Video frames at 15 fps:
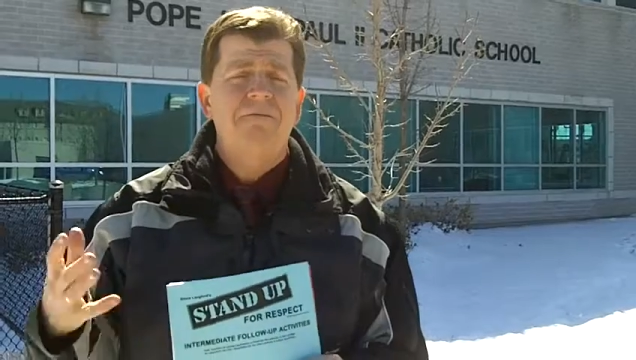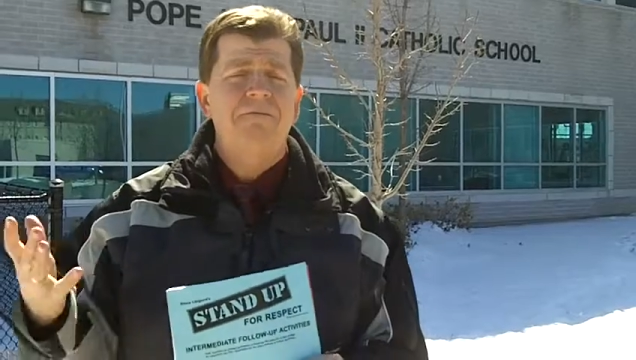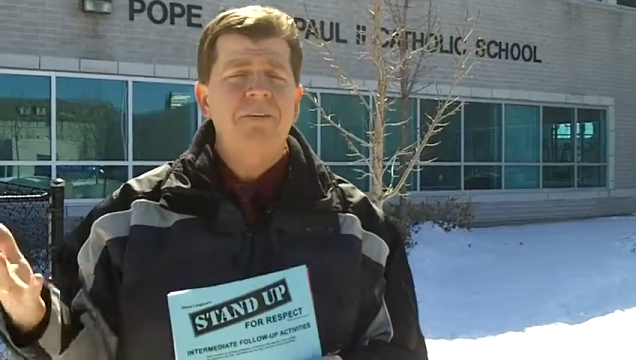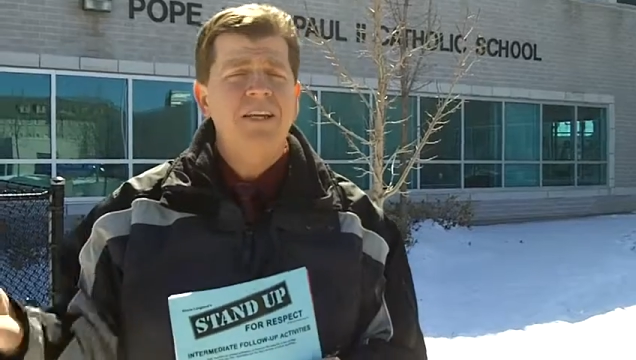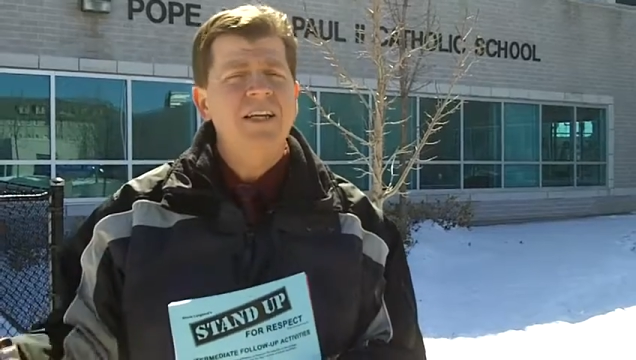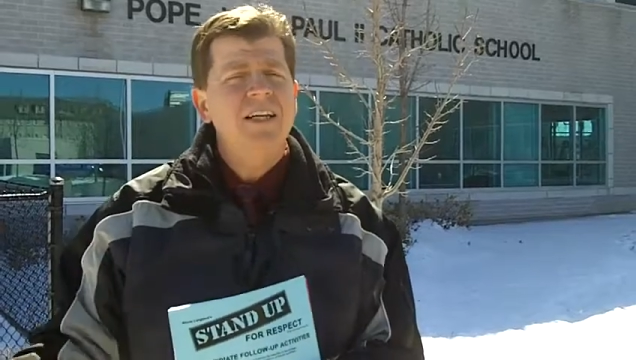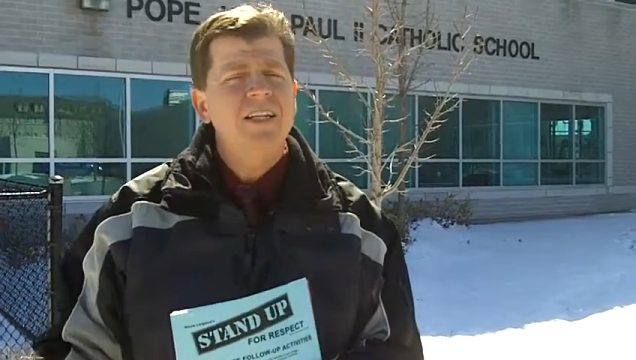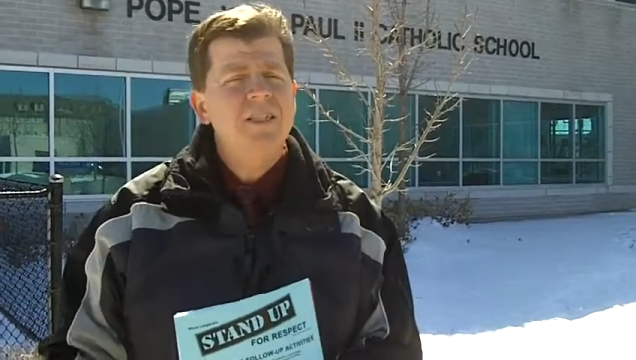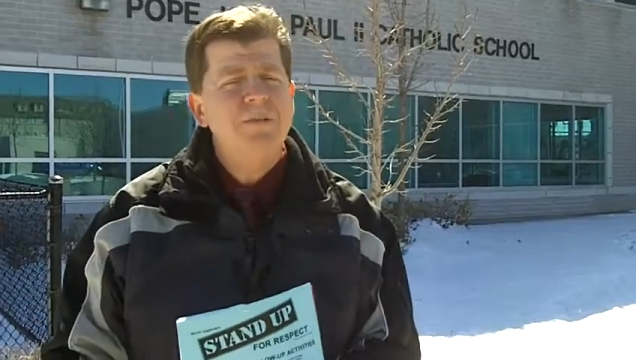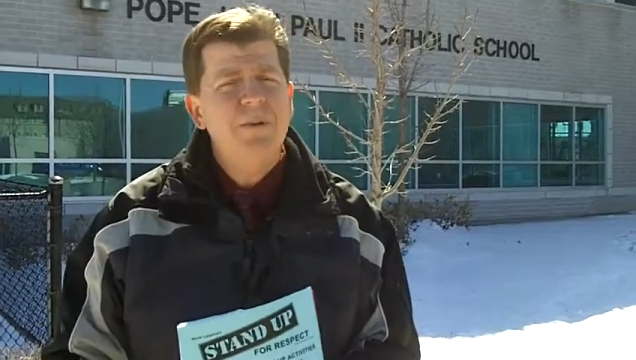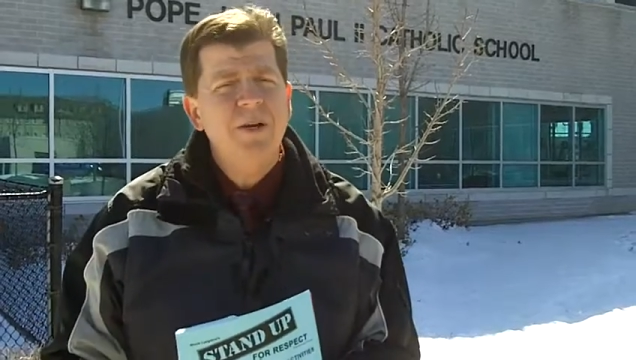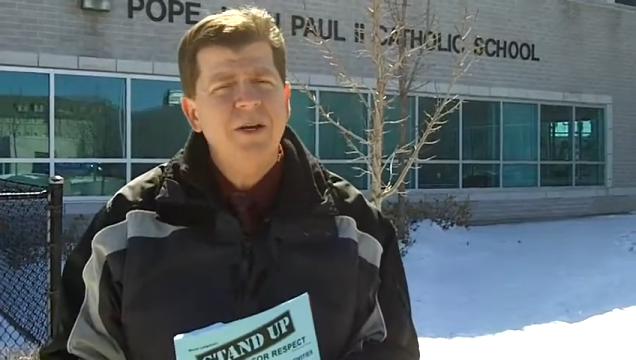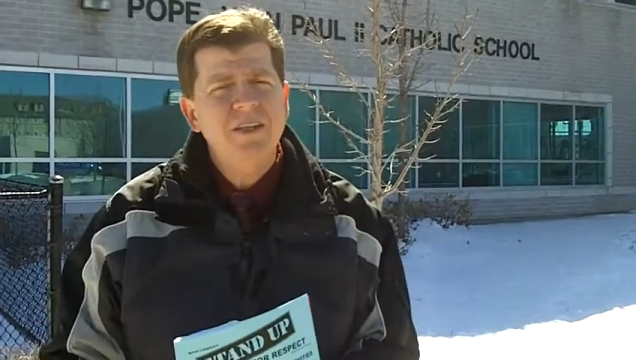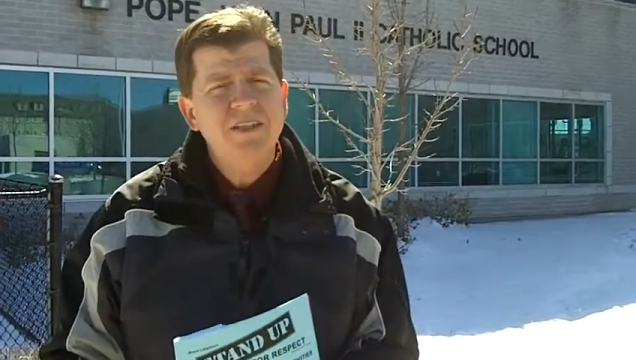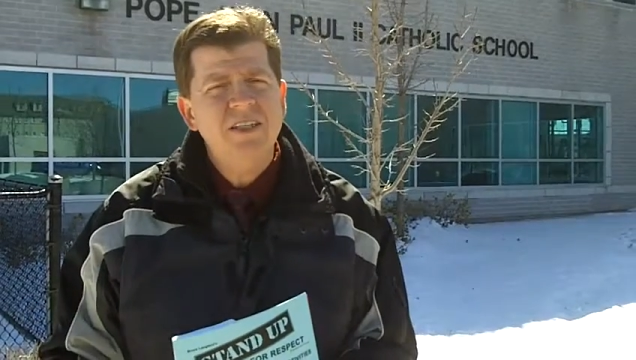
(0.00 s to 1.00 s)
he
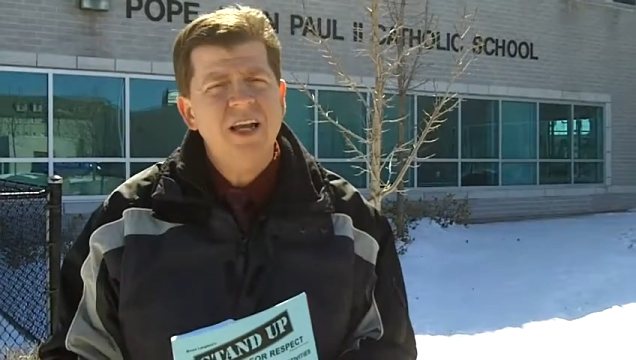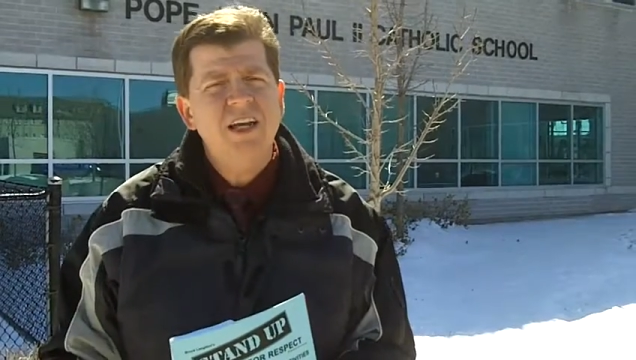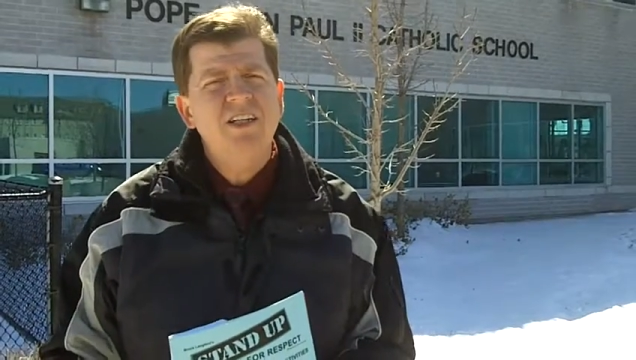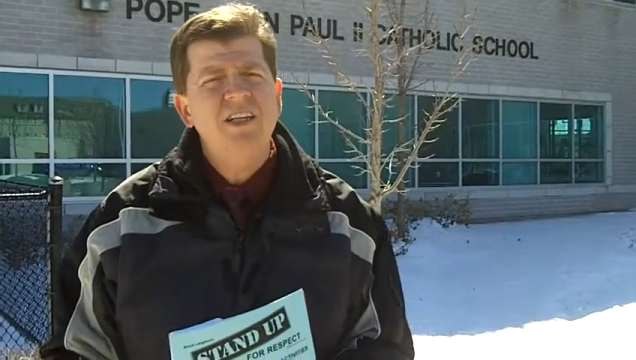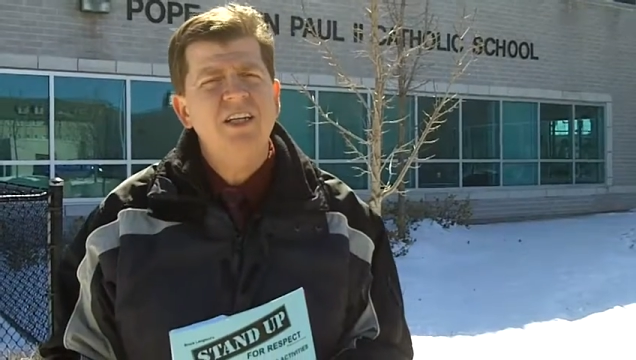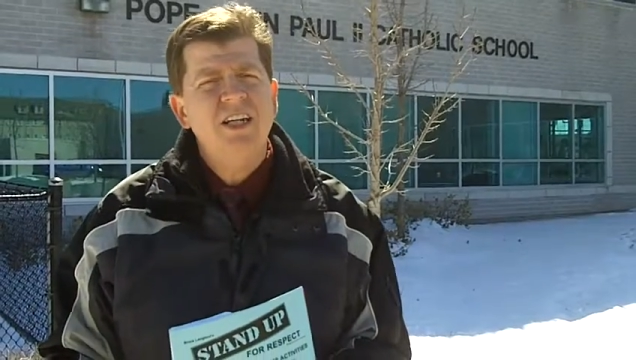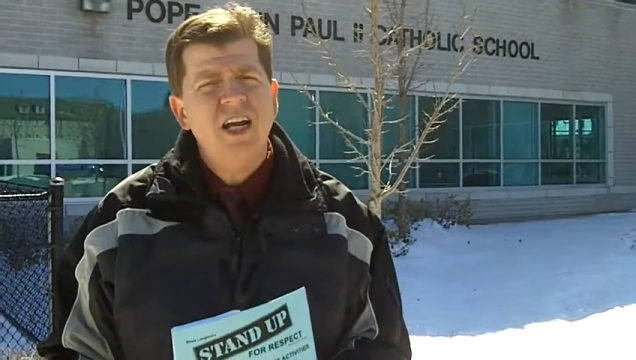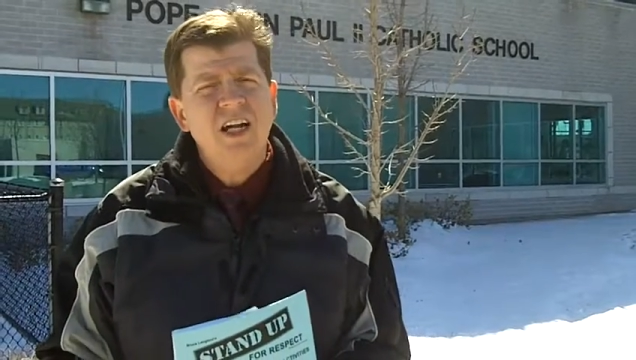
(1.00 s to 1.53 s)
experienced a